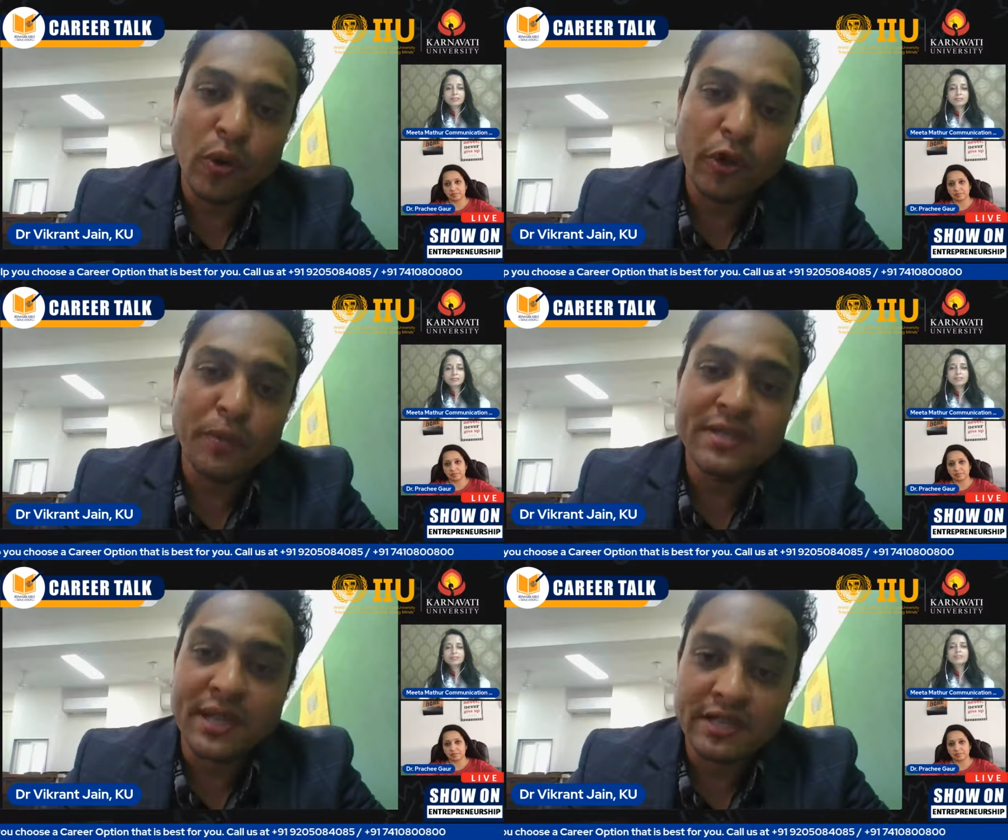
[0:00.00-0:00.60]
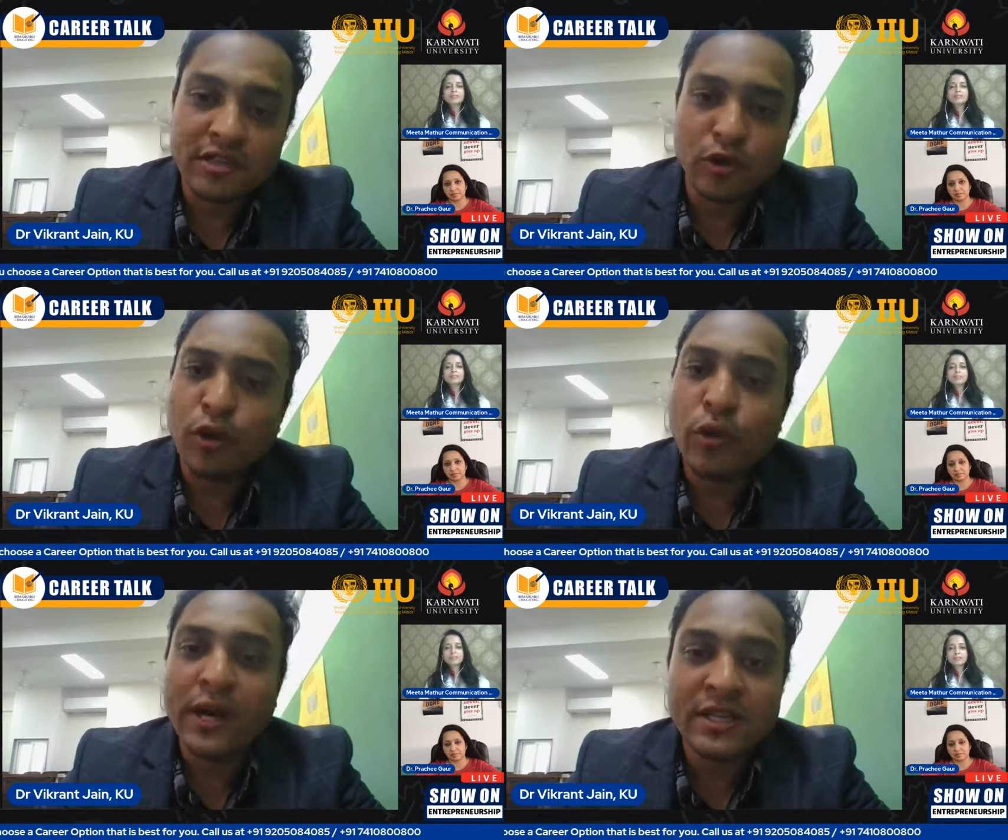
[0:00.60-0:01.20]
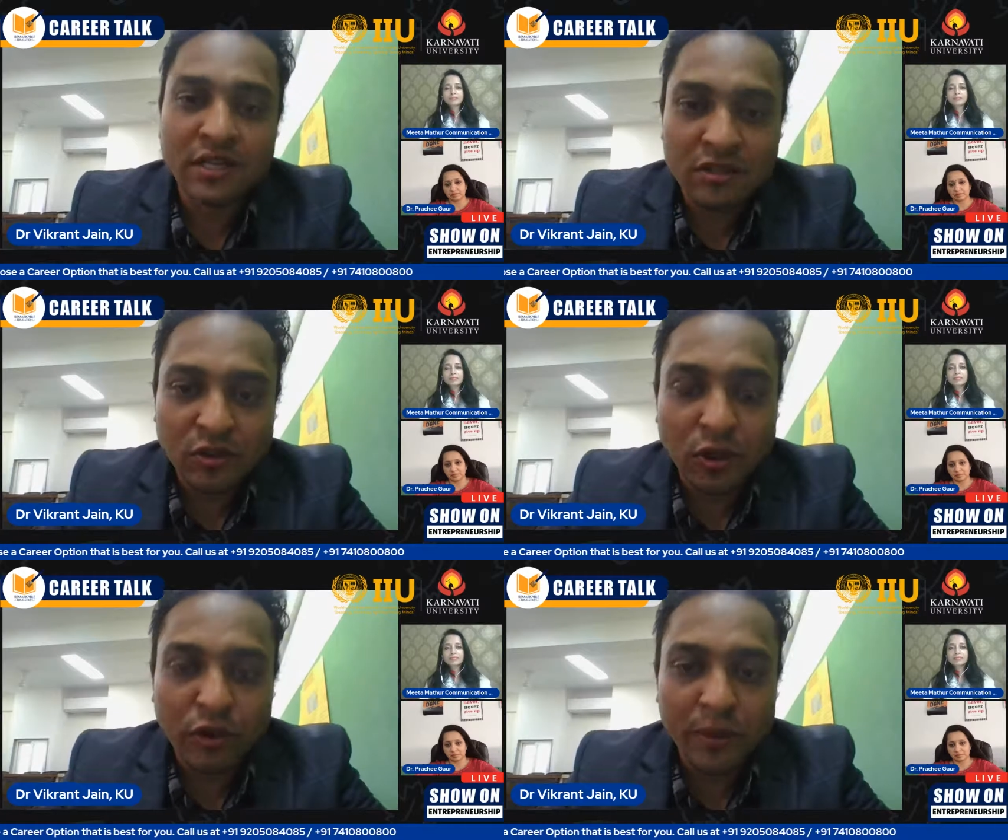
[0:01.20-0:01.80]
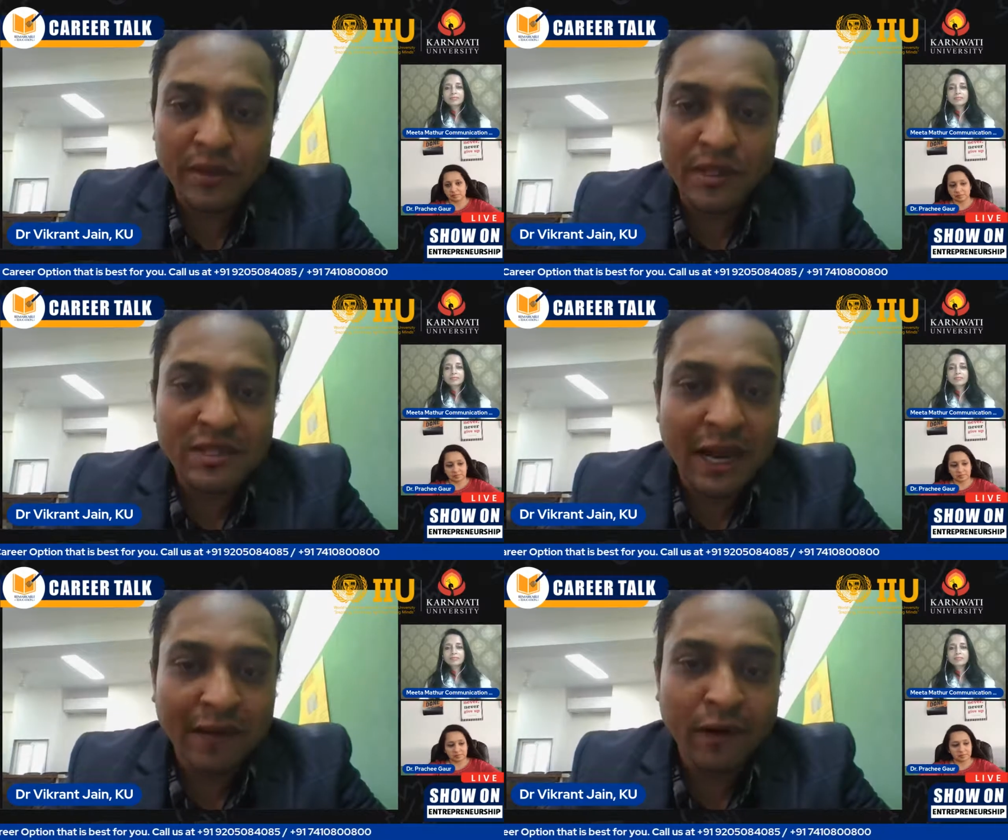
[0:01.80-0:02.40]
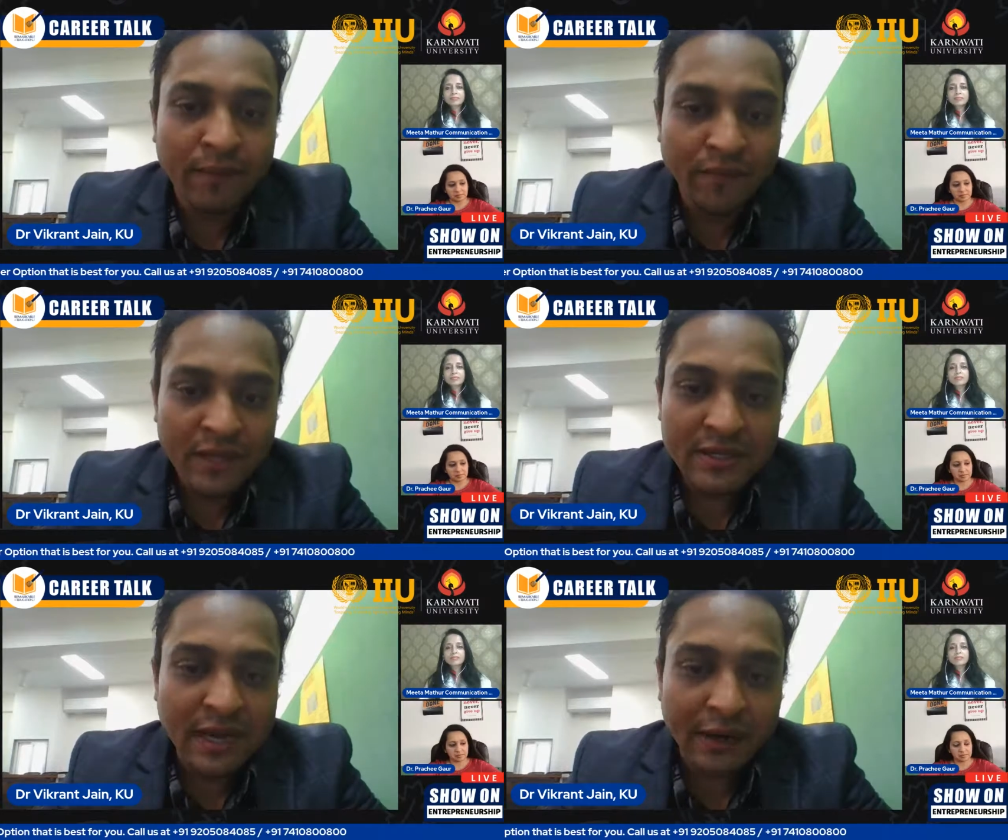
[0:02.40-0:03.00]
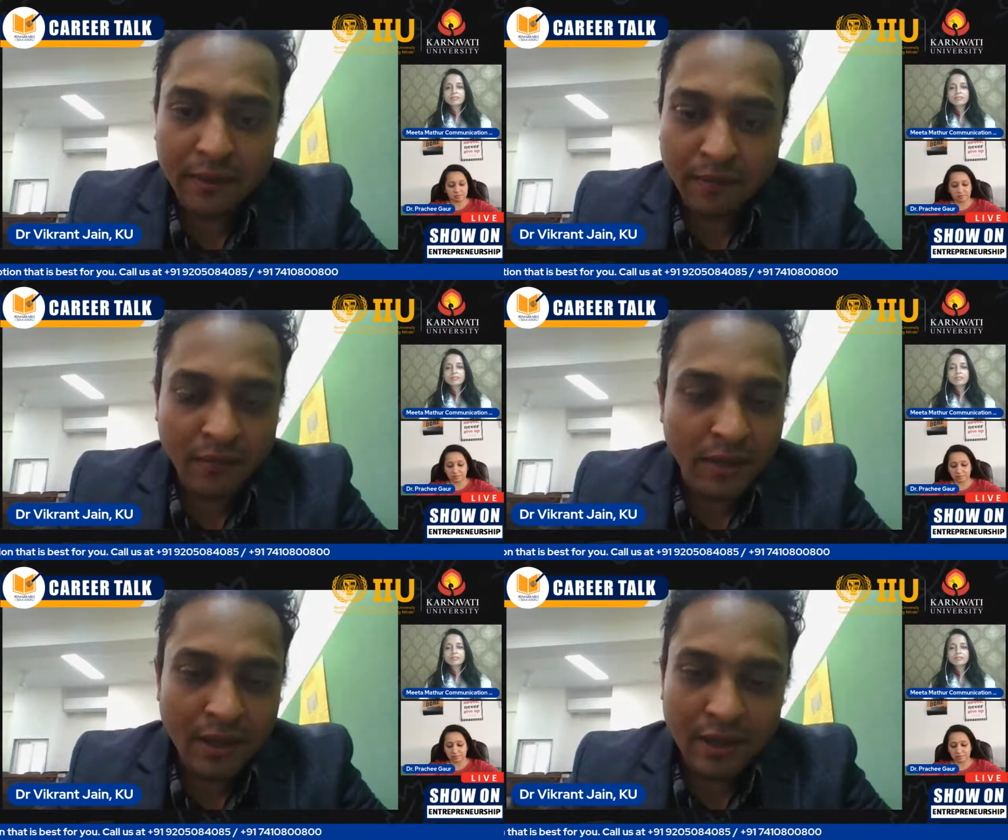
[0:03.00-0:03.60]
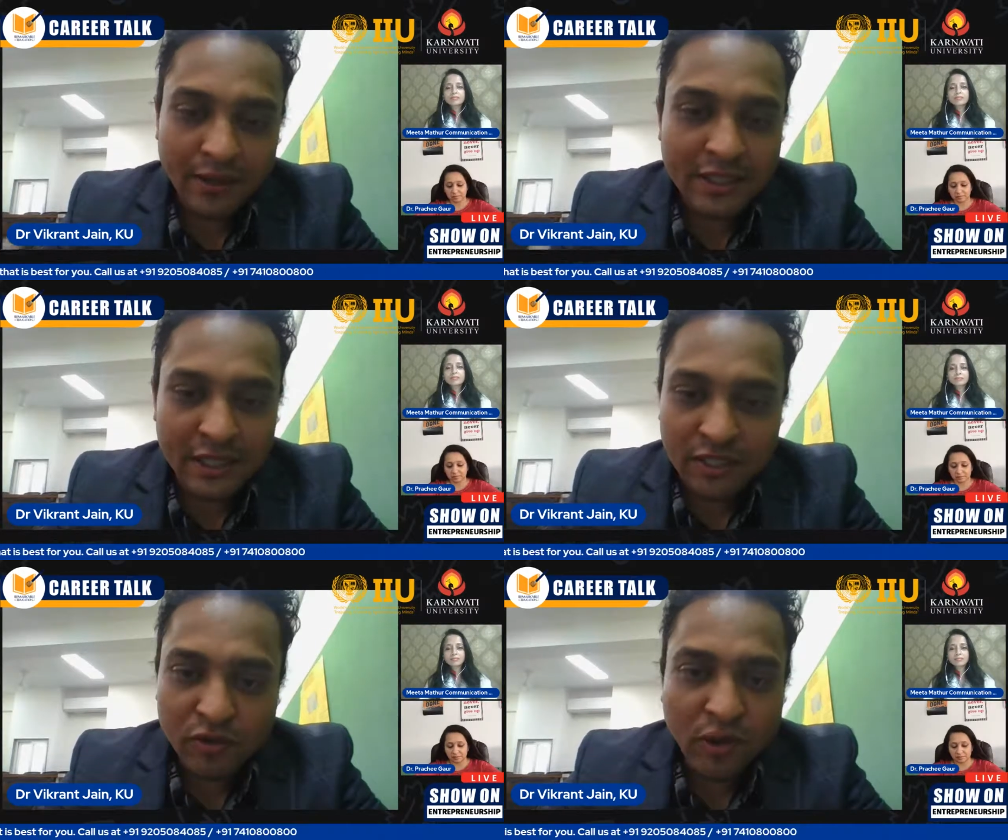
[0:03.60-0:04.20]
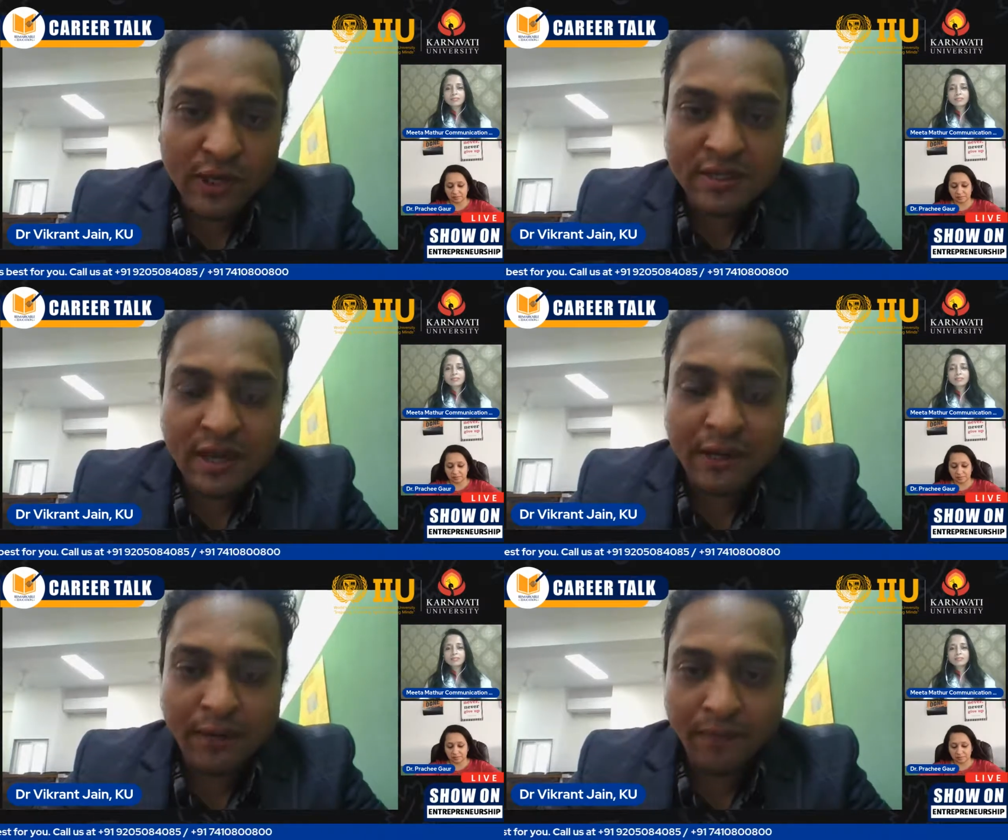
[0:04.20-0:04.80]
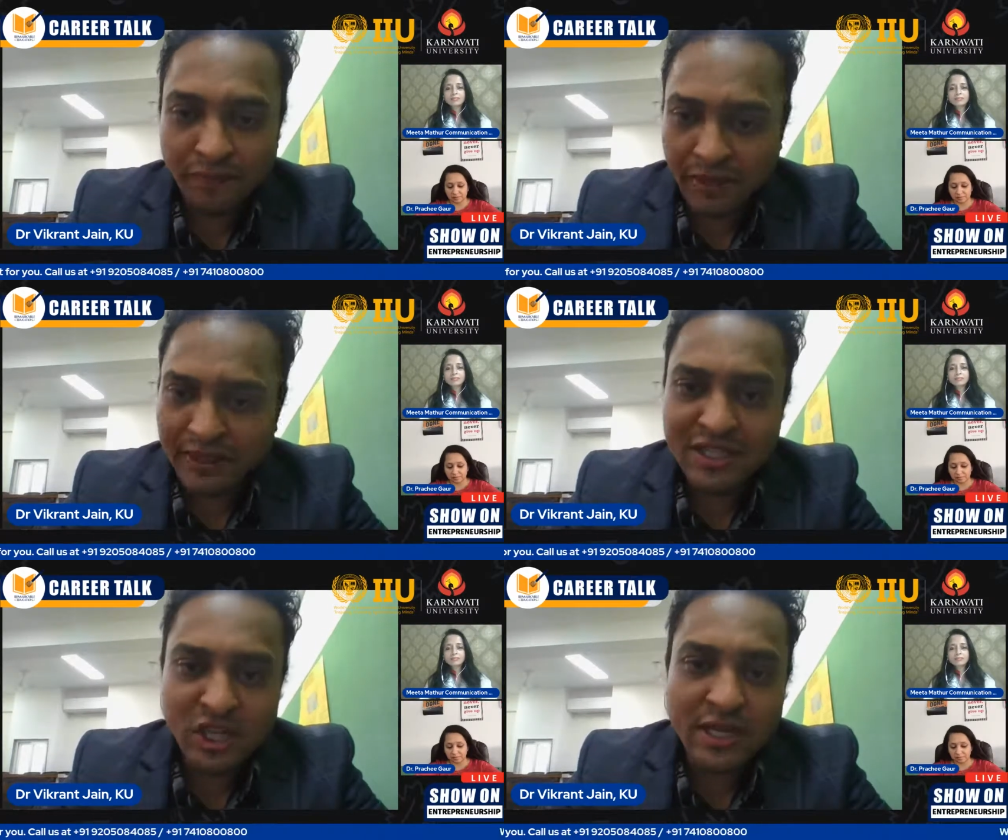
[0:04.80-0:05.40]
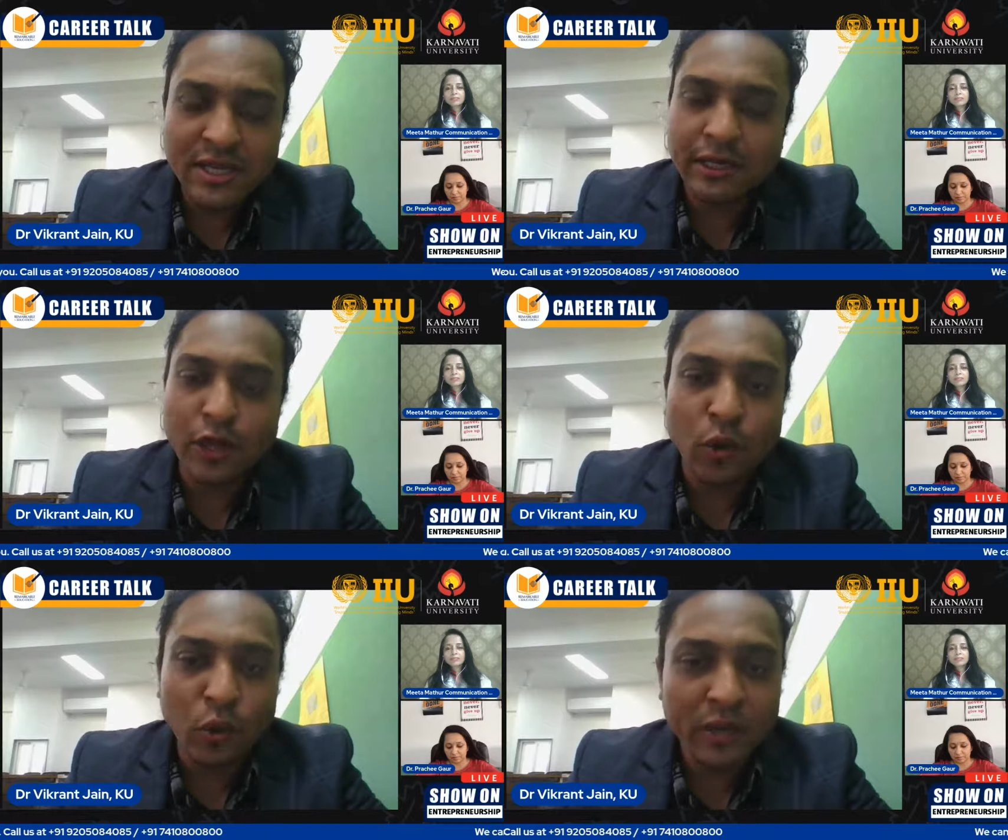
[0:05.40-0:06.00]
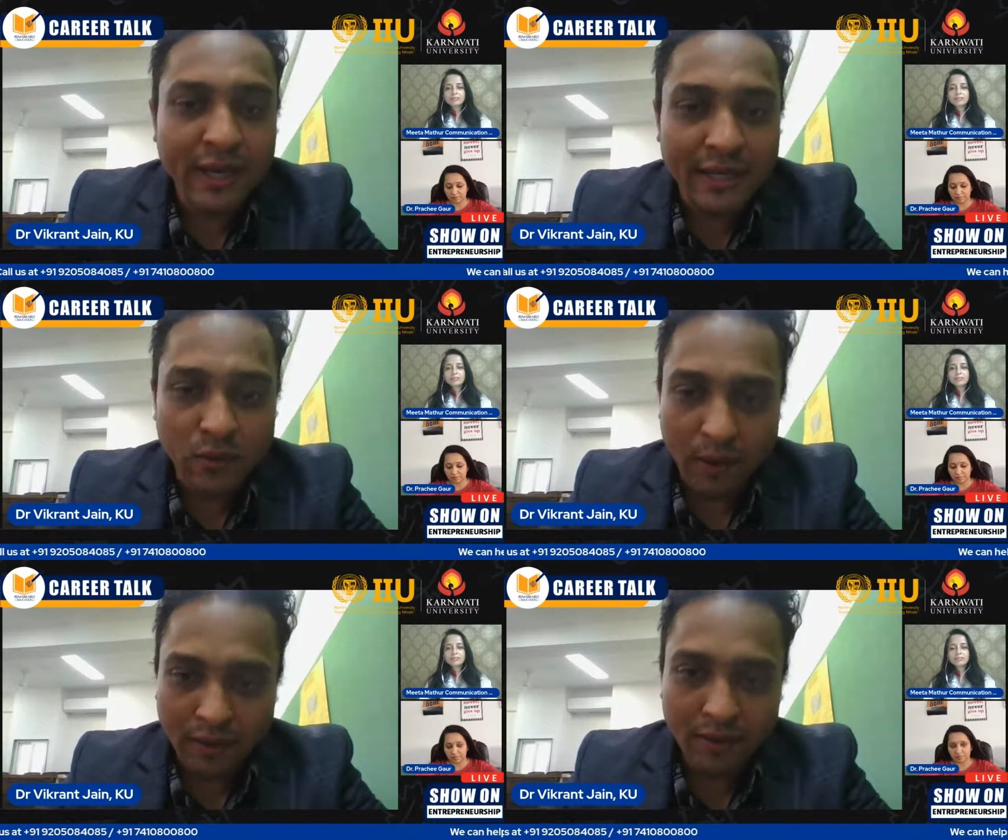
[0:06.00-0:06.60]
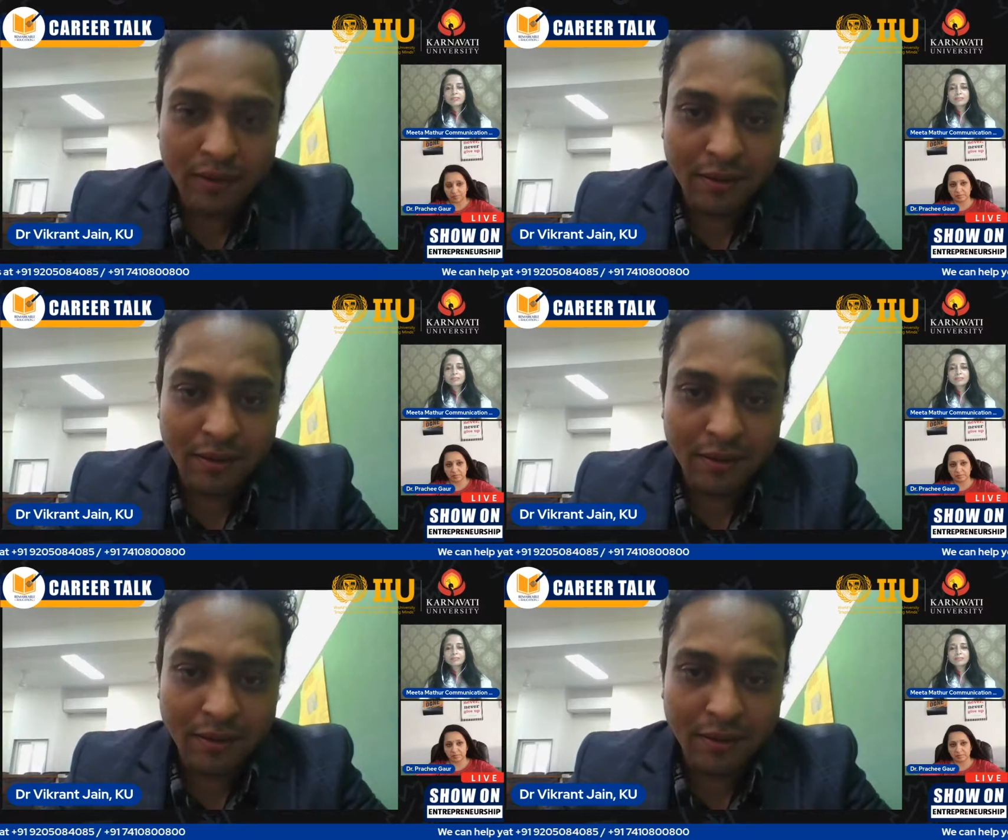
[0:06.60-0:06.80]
going to be successful you look at successful entrepreneurs they start a startup they're successful at a startup they change it they go to the next one